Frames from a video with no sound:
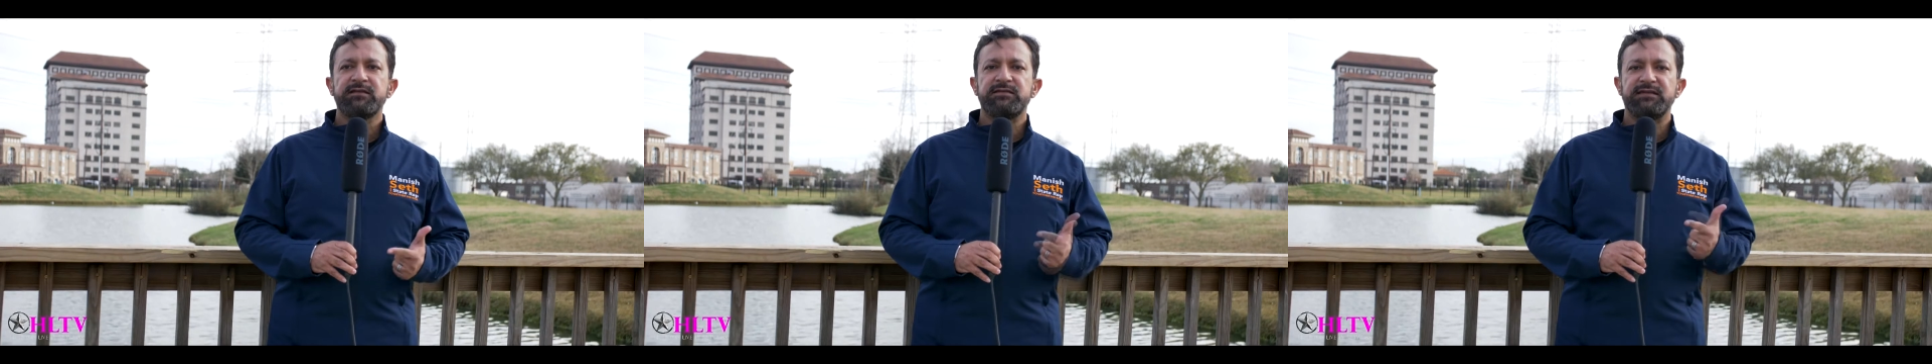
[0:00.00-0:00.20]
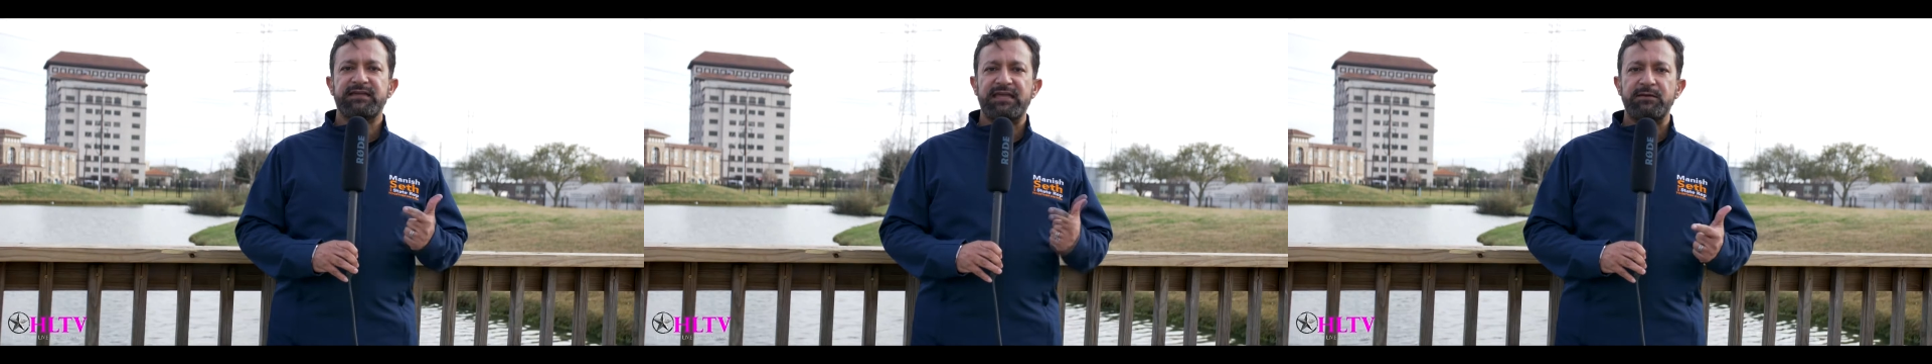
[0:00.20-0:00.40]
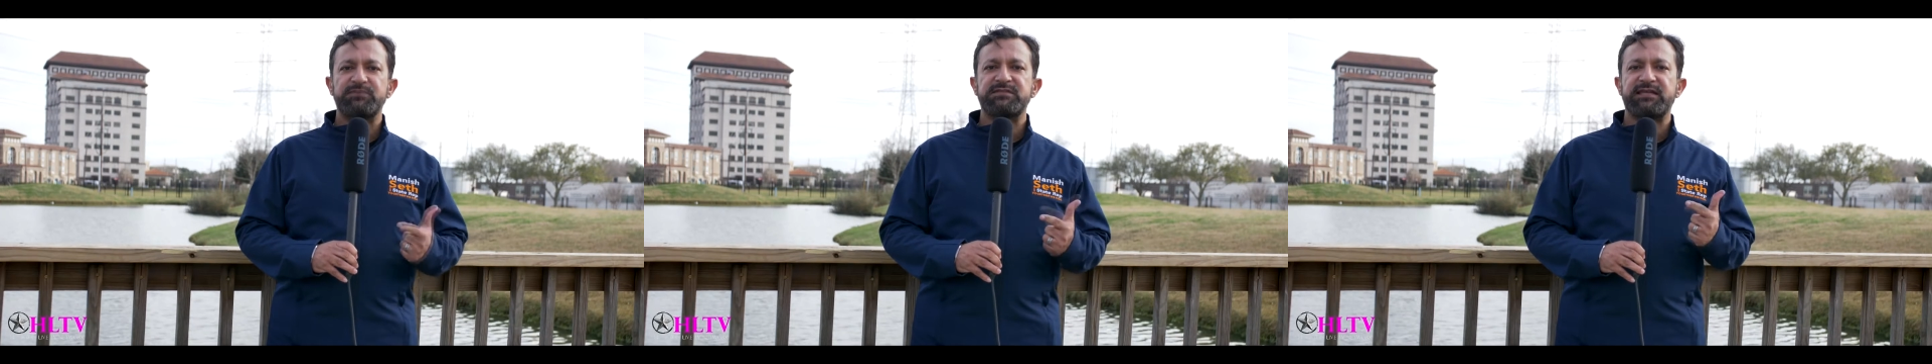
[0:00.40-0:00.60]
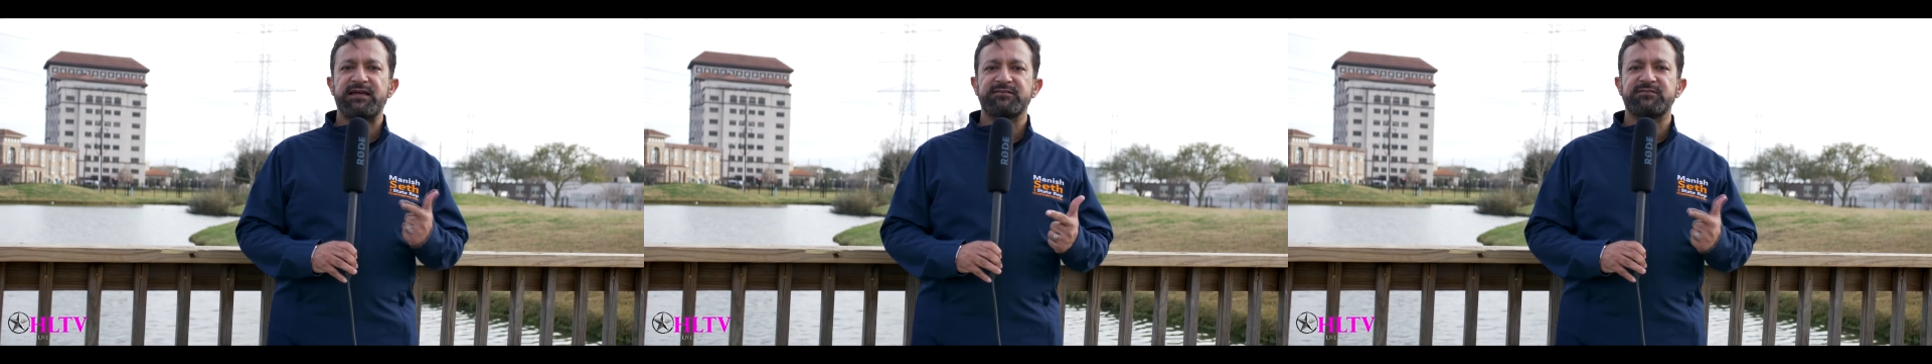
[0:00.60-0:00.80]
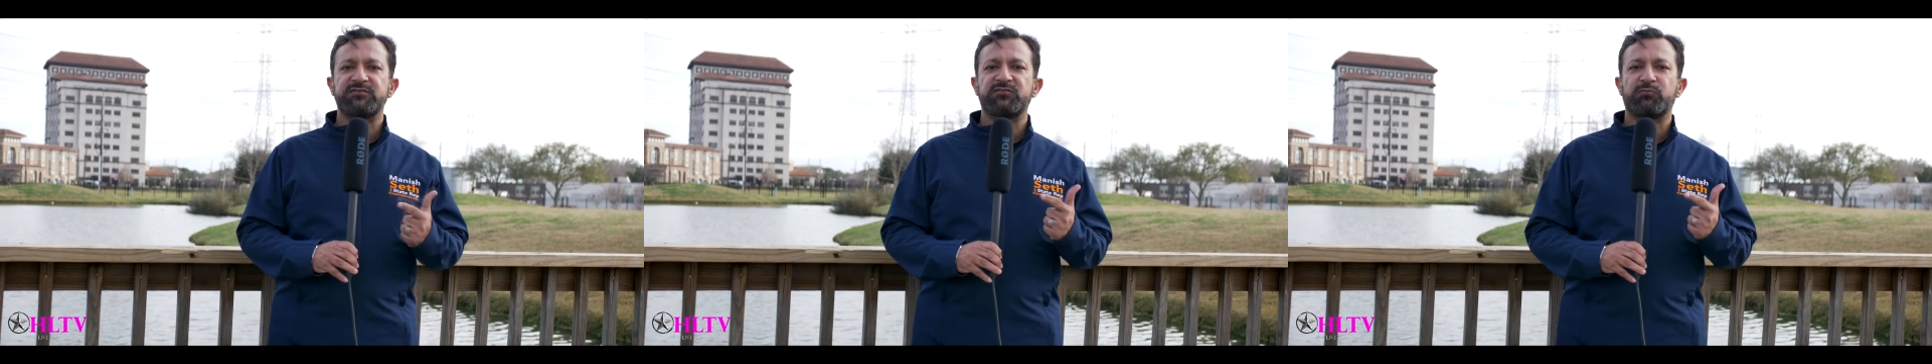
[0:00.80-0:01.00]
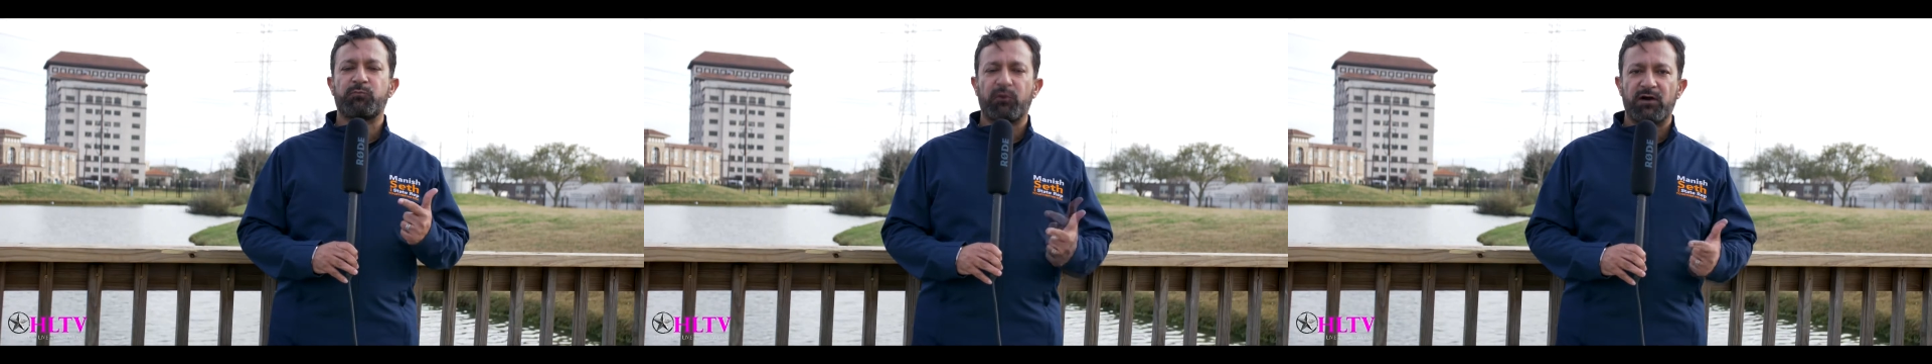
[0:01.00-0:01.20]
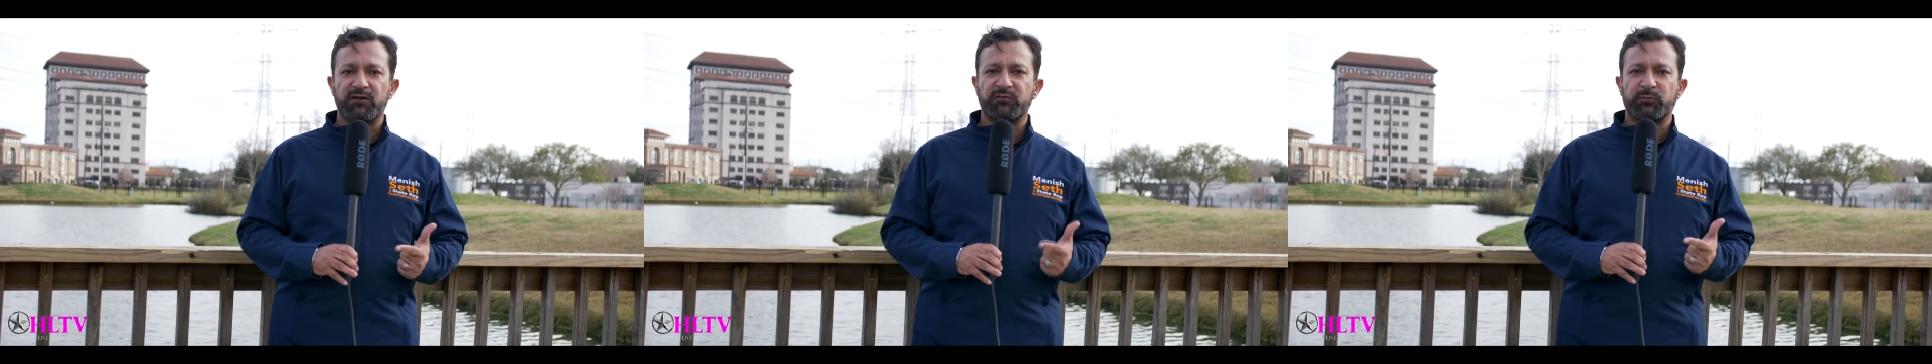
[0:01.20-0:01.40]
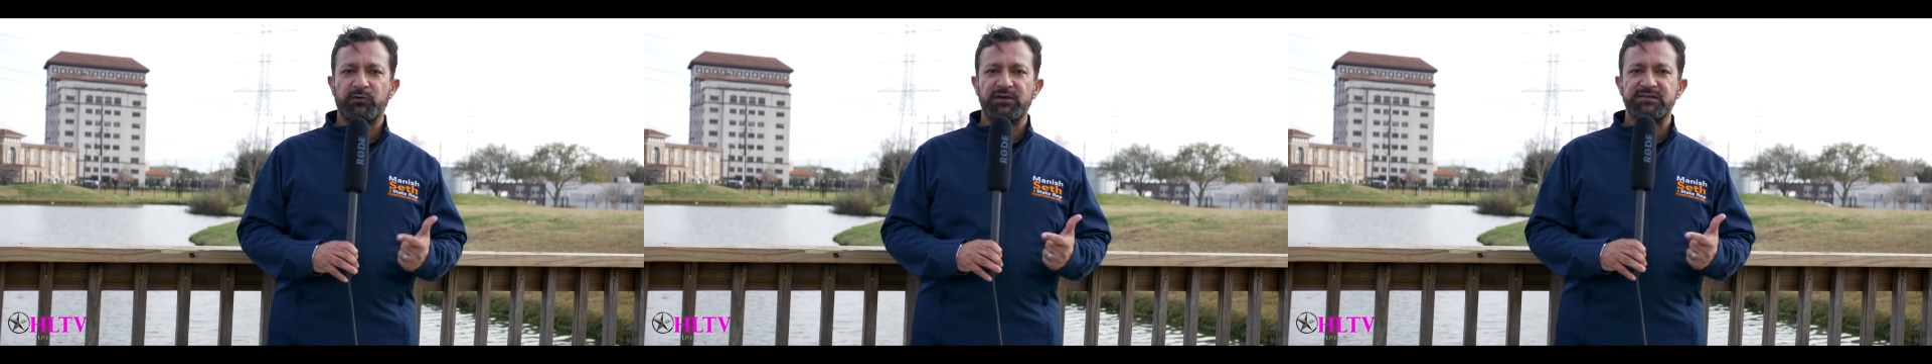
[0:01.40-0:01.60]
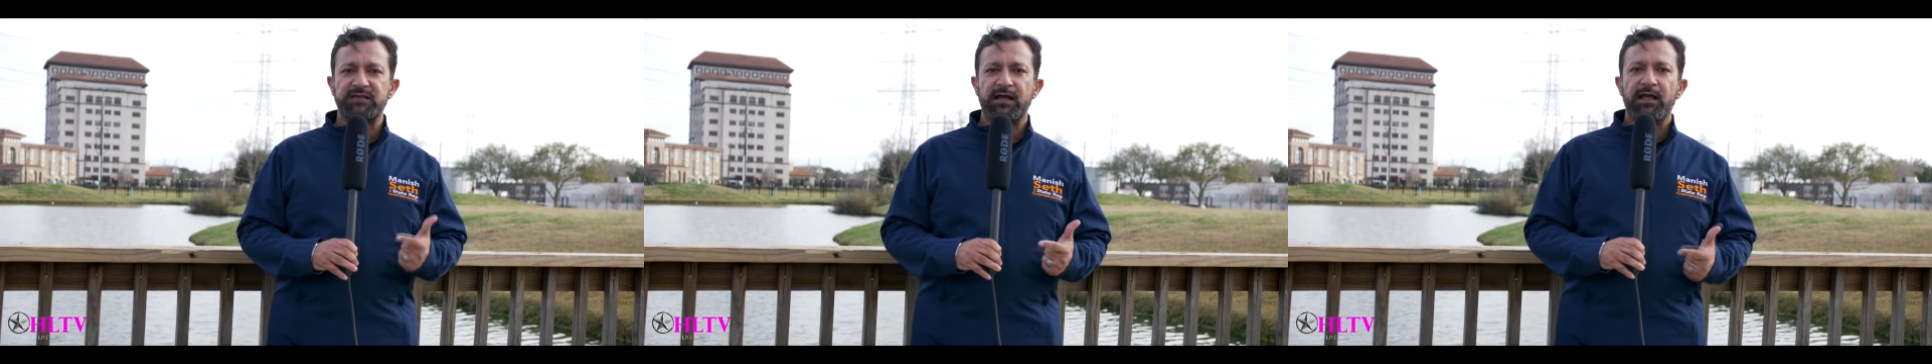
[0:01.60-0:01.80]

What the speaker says: to keep Texas prosperous.